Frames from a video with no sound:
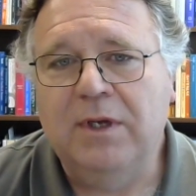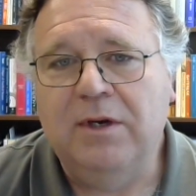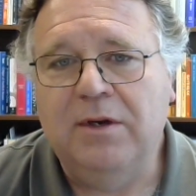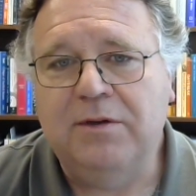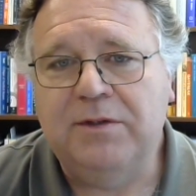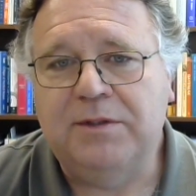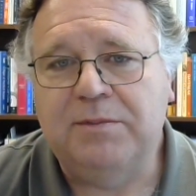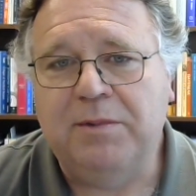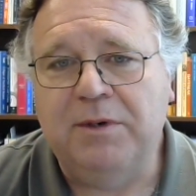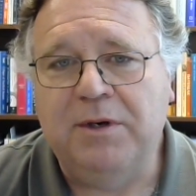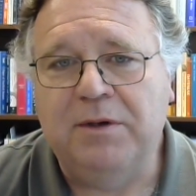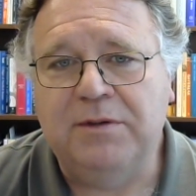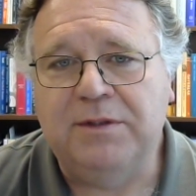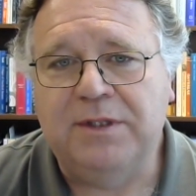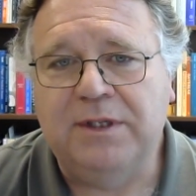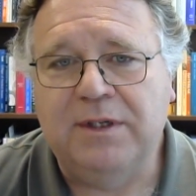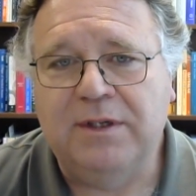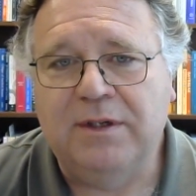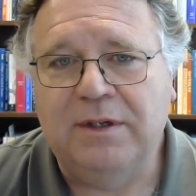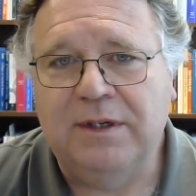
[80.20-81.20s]

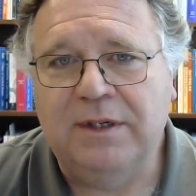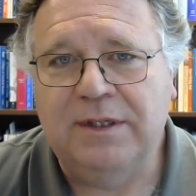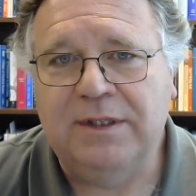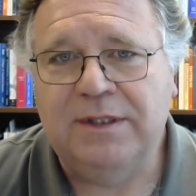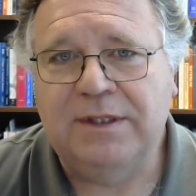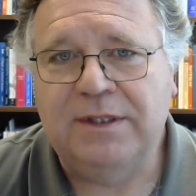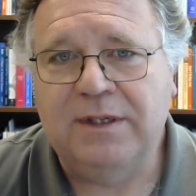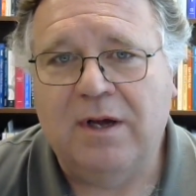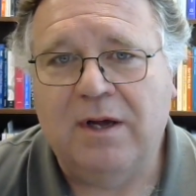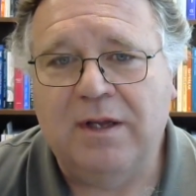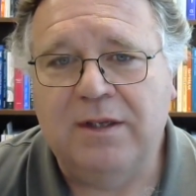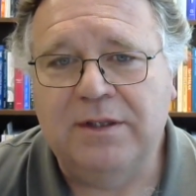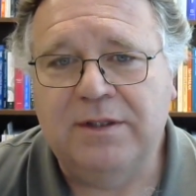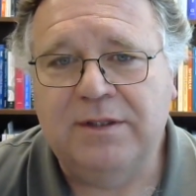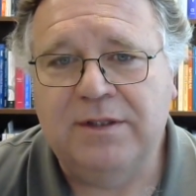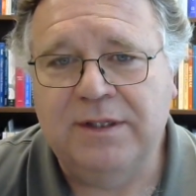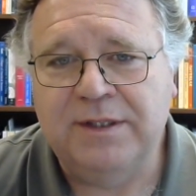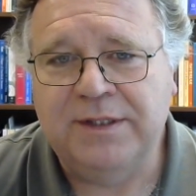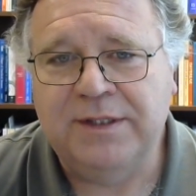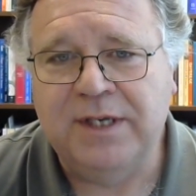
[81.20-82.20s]
Spinoza is
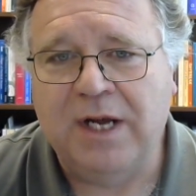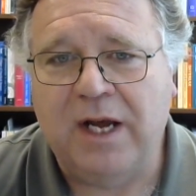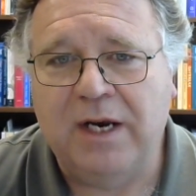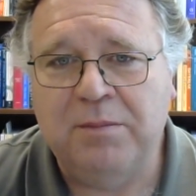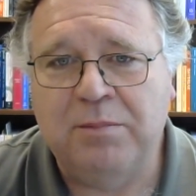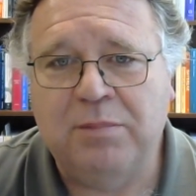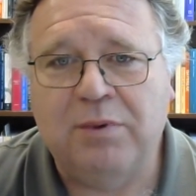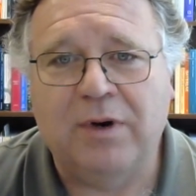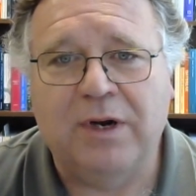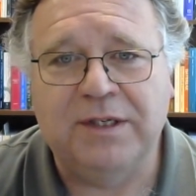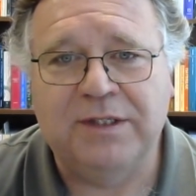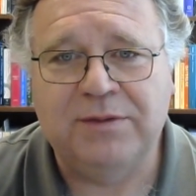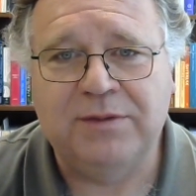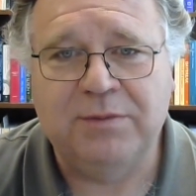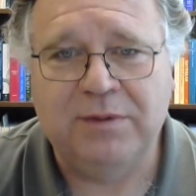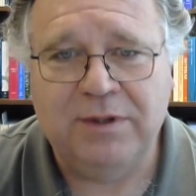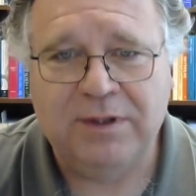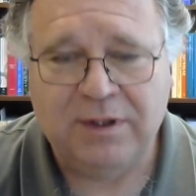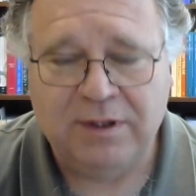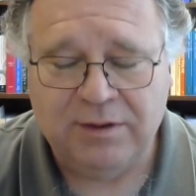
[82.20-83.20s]
not impressed
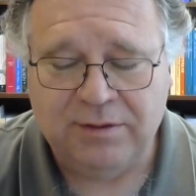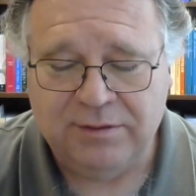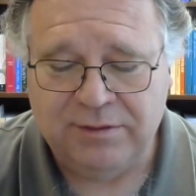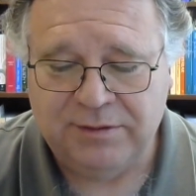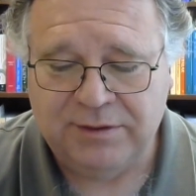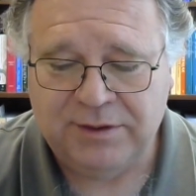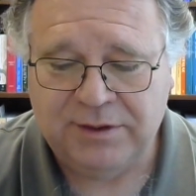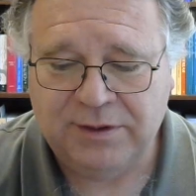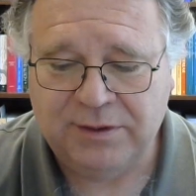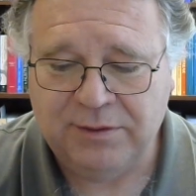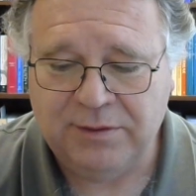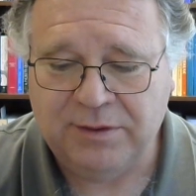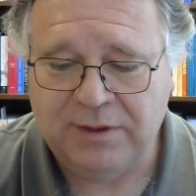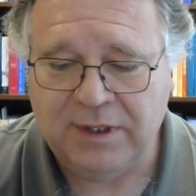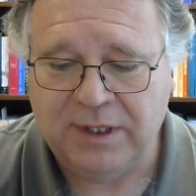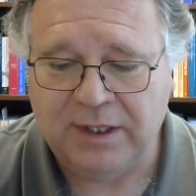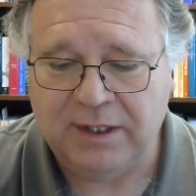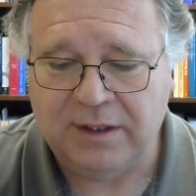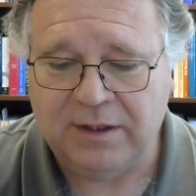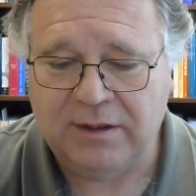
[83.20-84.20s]
with those who
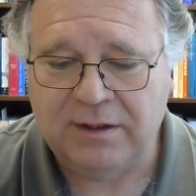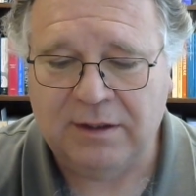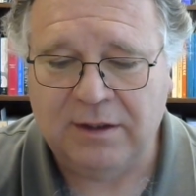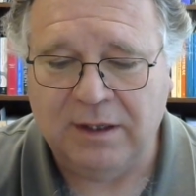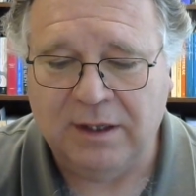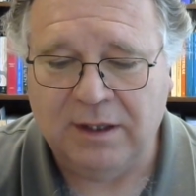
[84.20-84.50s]
think